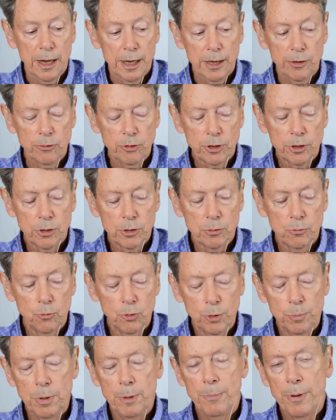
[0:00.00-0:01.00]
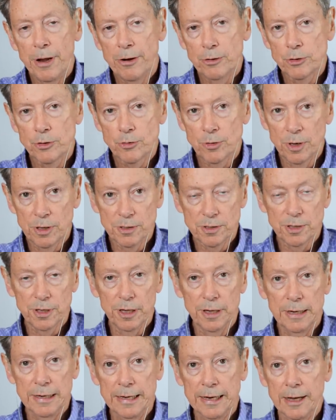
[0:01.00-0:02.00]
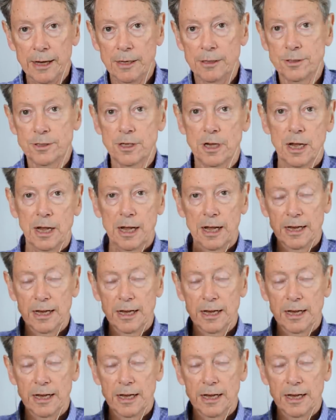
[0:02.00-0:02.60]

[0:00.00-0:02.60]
it would, would be better translated as